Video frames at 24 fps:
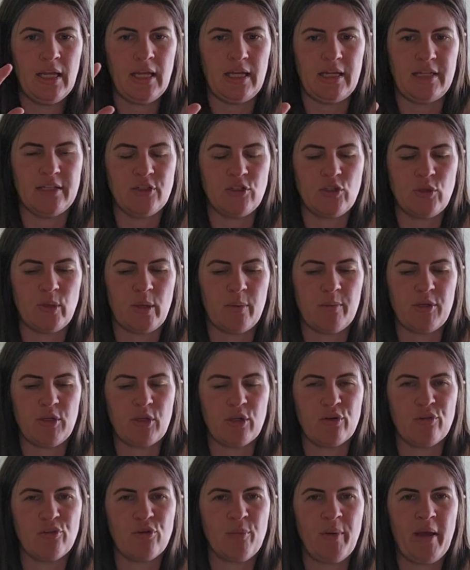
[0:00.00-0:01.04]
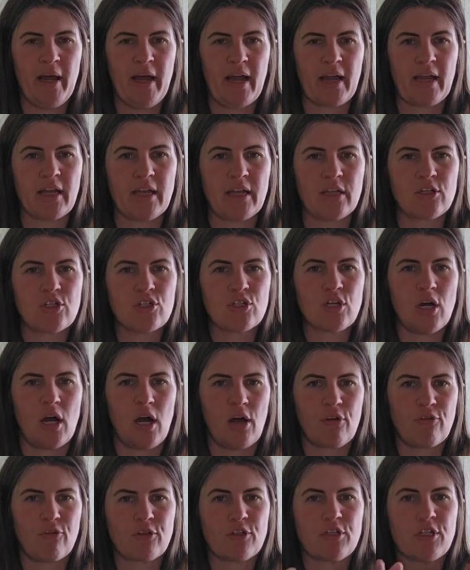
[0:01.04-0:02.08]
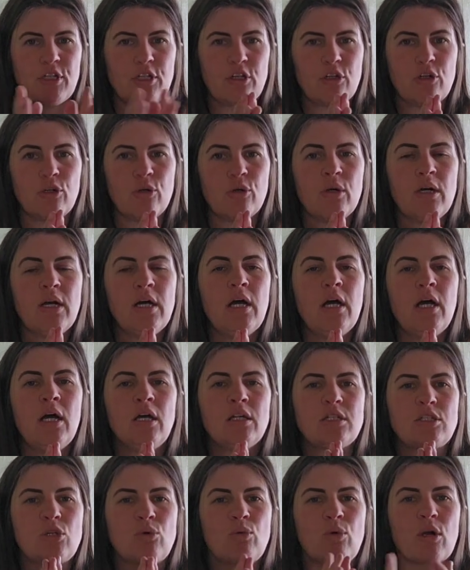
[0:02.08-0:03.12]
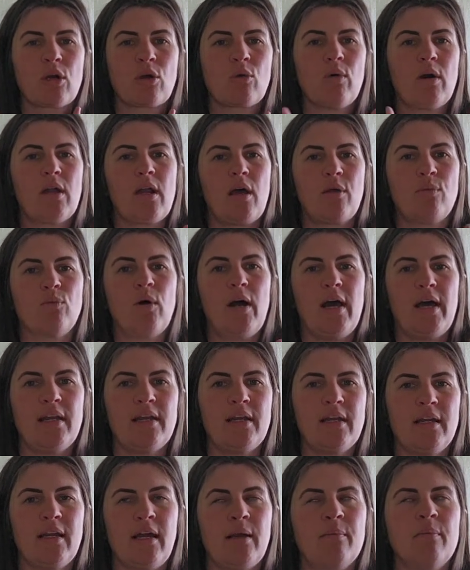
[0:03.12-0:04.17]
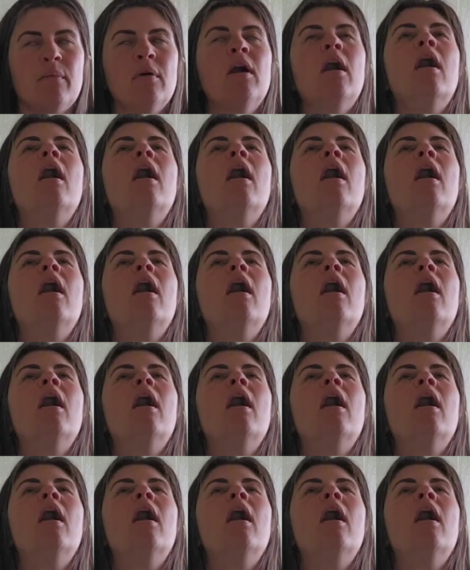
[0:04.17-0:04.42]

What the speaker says: into a beautiful package to offer to you to work one-on-one. And